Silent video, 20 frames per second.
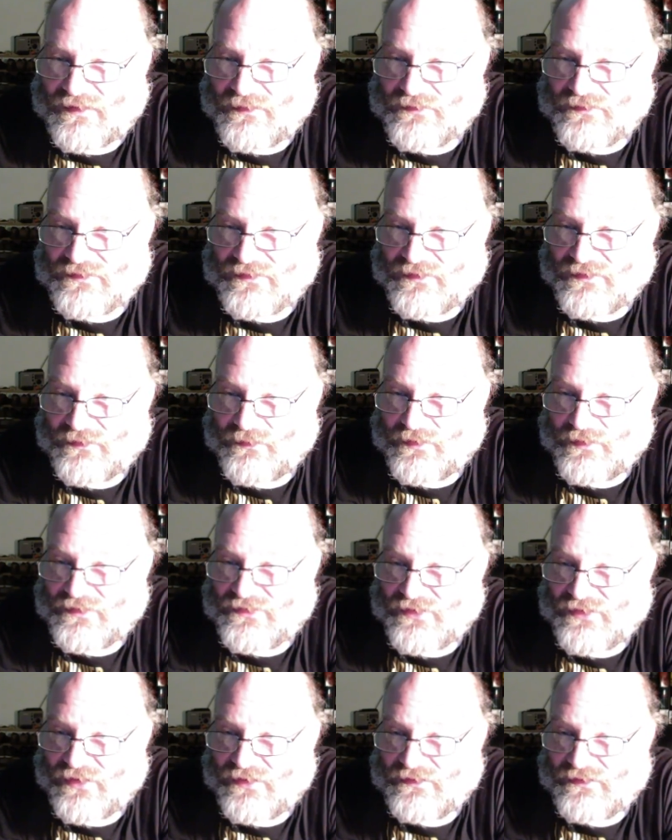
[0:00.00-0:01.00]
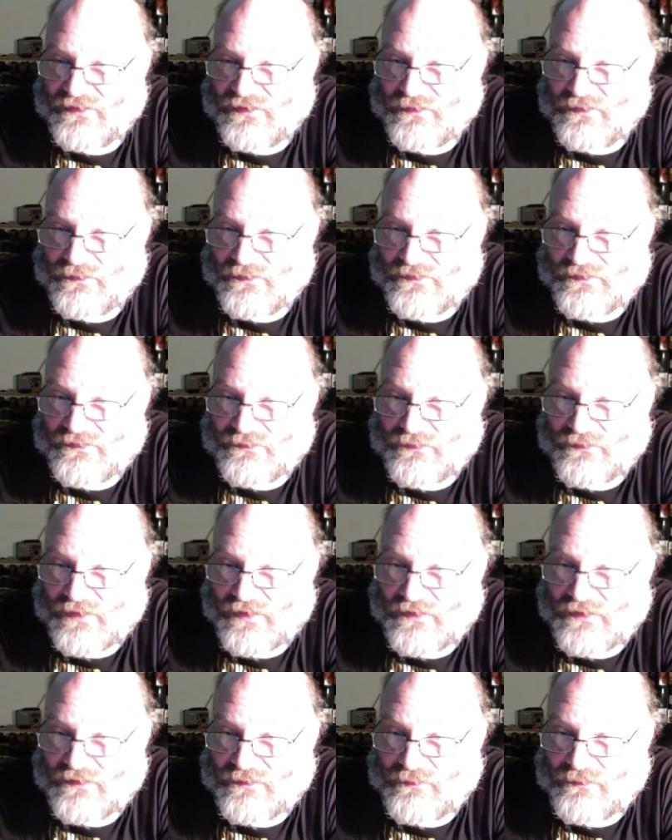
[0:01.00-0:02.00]
was on a witch hunt and it was
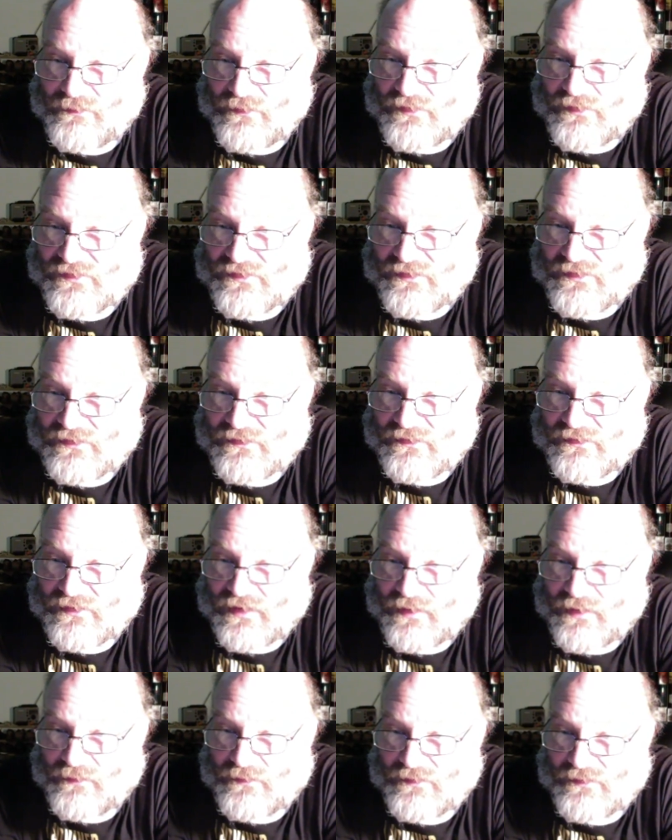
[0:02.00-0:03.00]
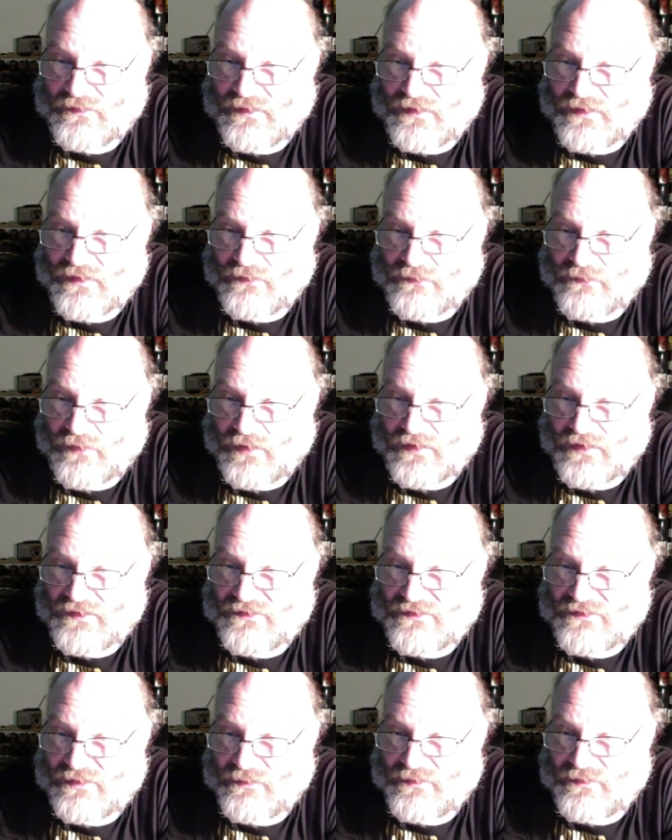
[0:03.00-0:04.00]
right most of the time. And Ryan
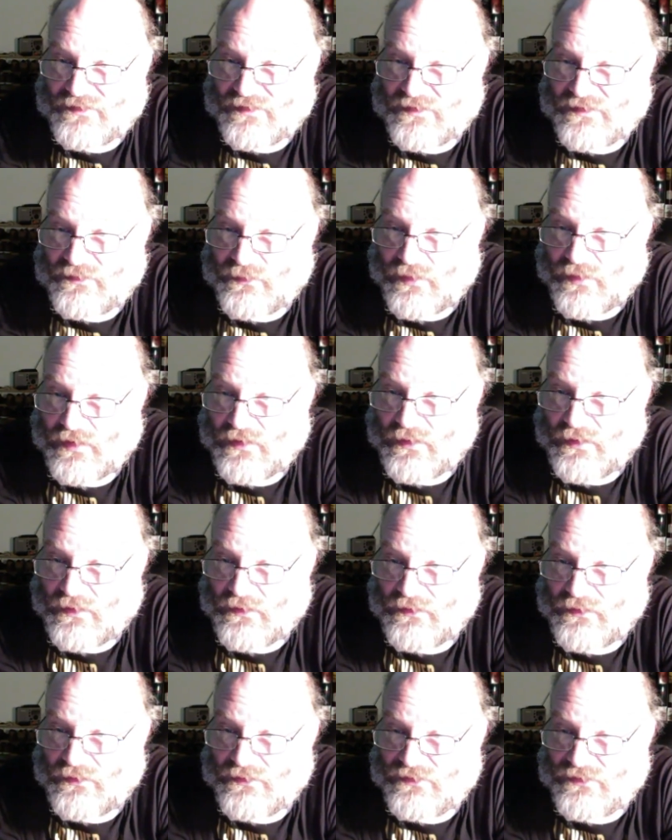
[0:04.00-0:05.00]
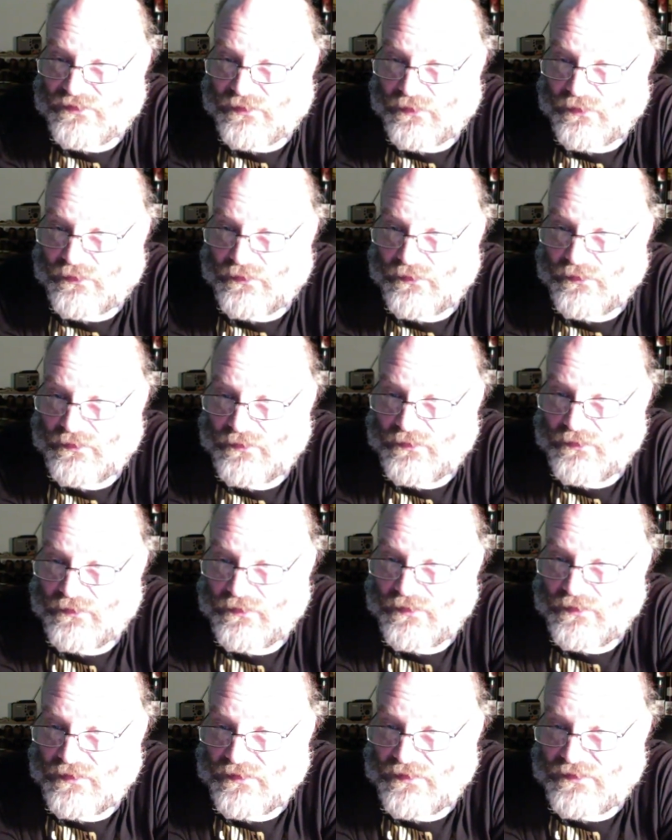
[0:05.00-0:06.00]
Summers says, "Why are you so
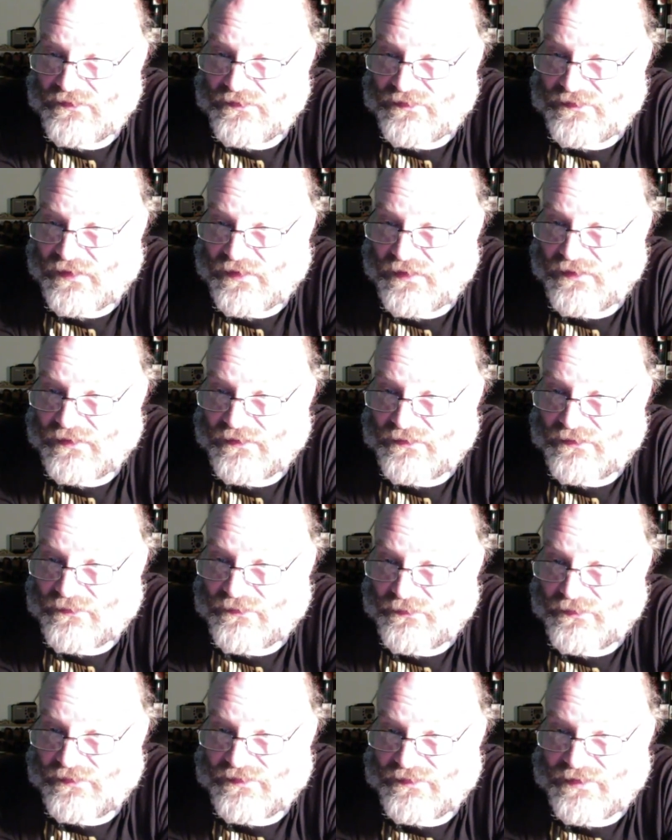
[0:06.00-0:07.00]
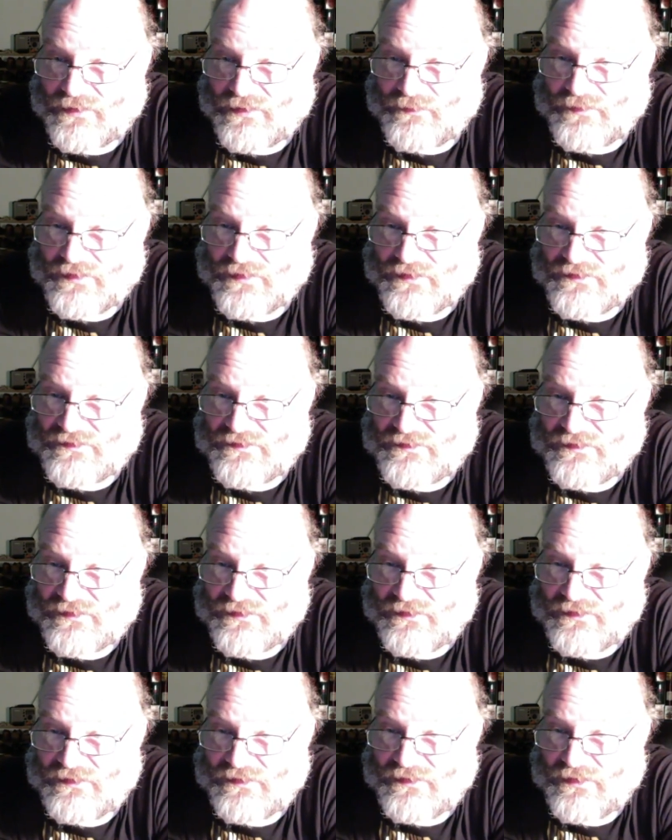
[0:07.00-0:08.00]
silent when Tim is
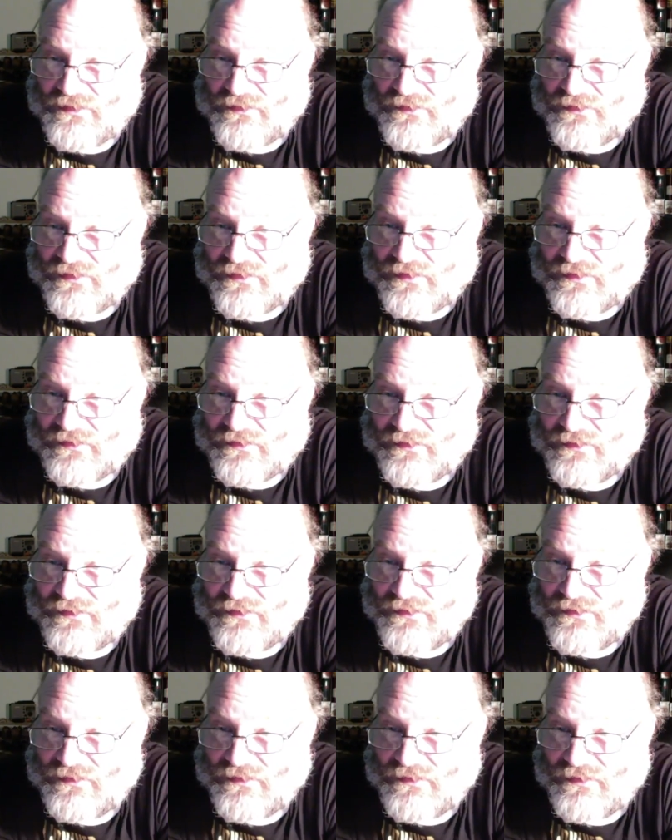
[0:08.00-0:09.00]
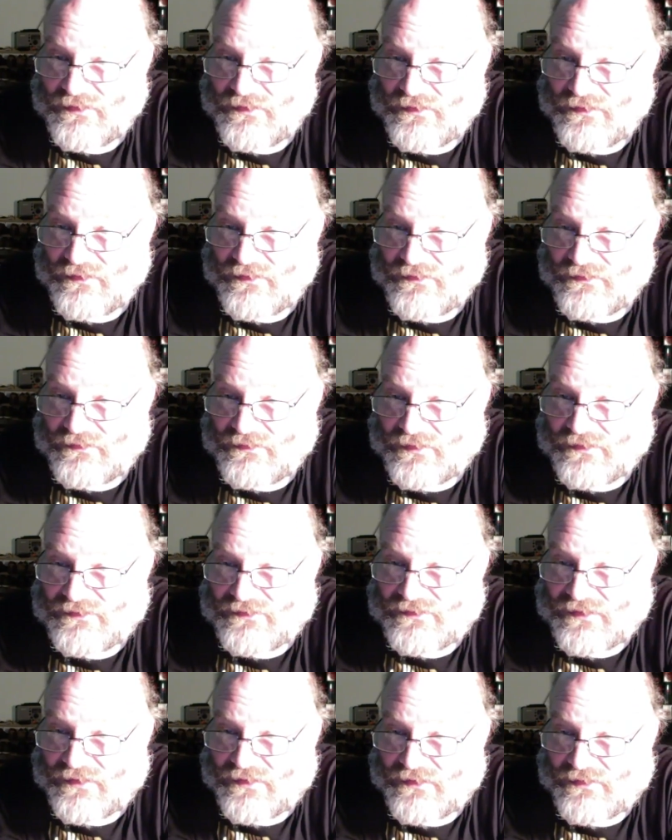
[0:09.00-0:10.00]
in here then?"
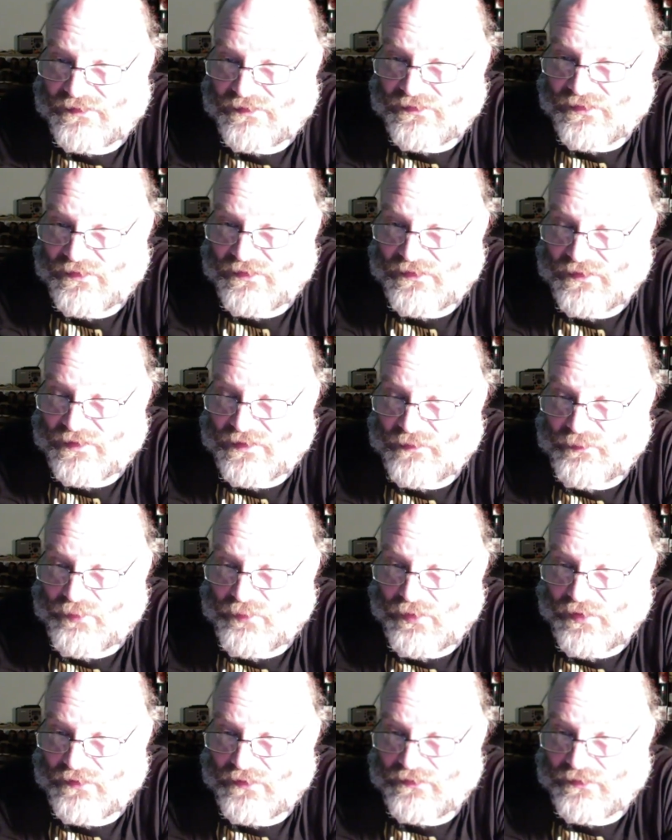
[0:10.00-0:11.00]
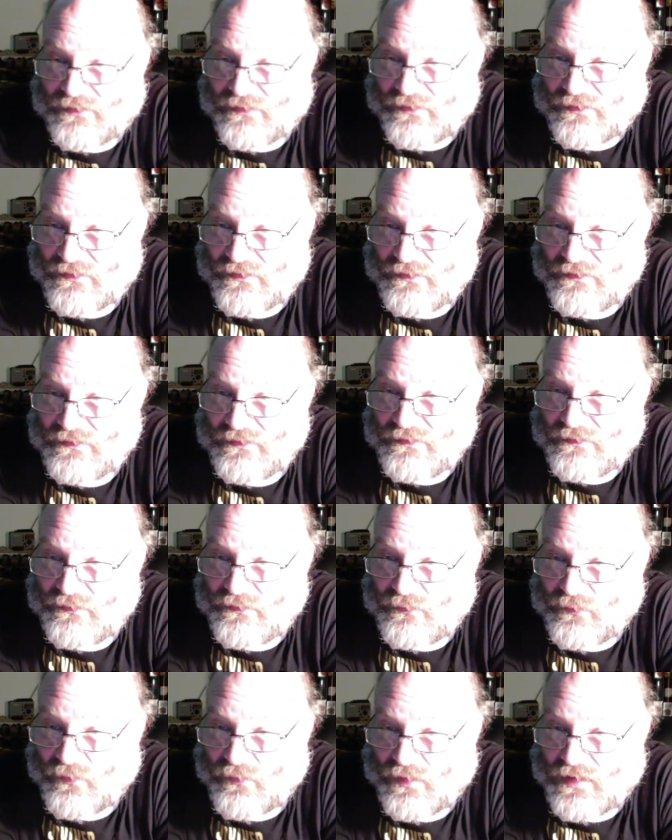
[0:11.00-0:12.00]
That's a thought I ponder.
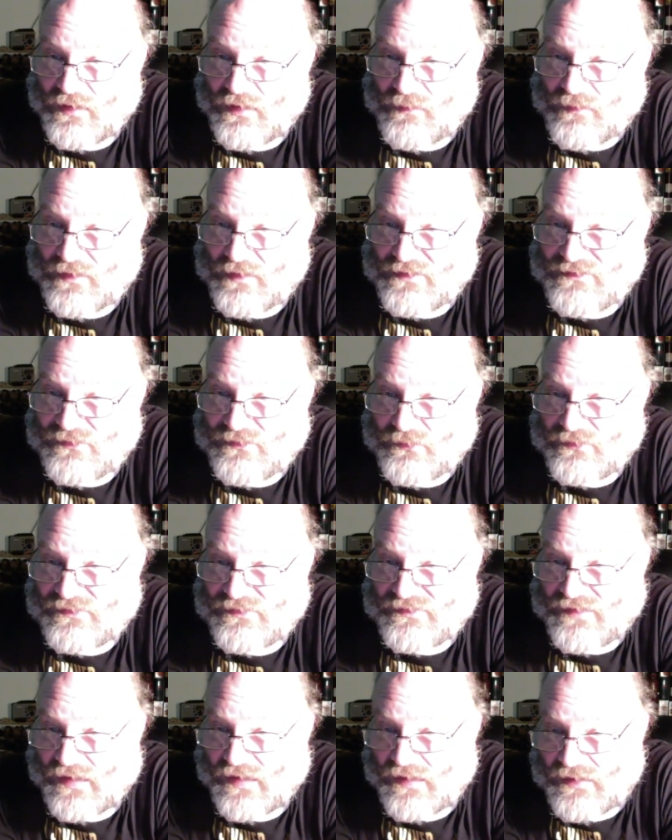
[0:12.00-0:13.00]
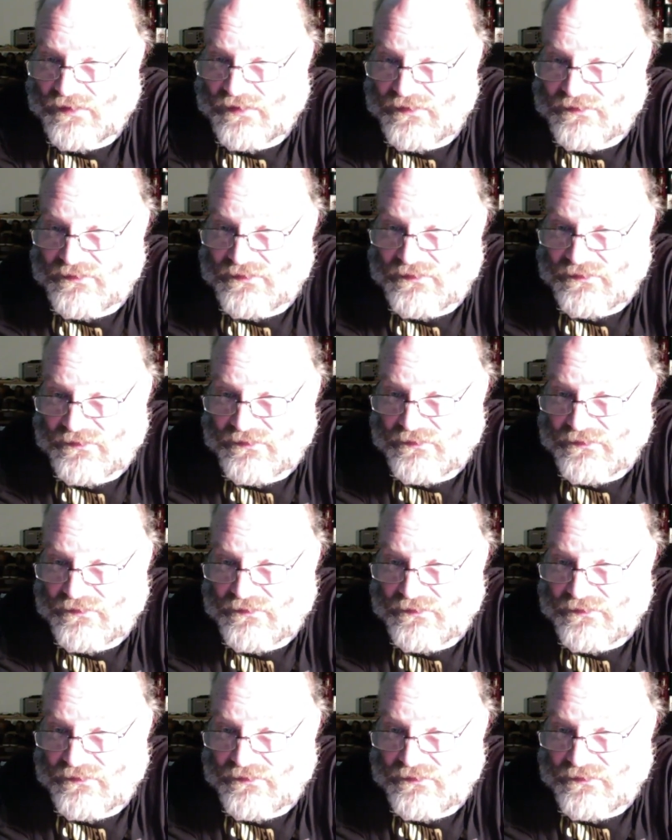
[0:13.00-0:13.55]
Why am I so silent?